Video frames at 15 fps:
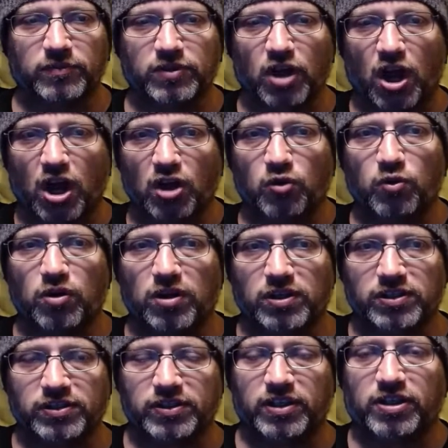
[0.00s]
talk
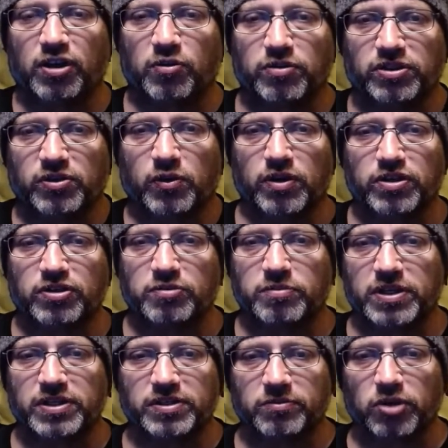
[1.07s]
was that there was going to
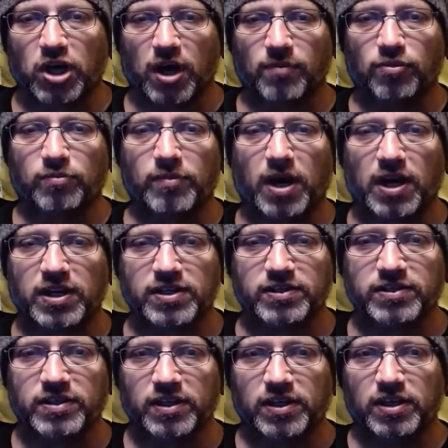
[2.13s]
be some compromise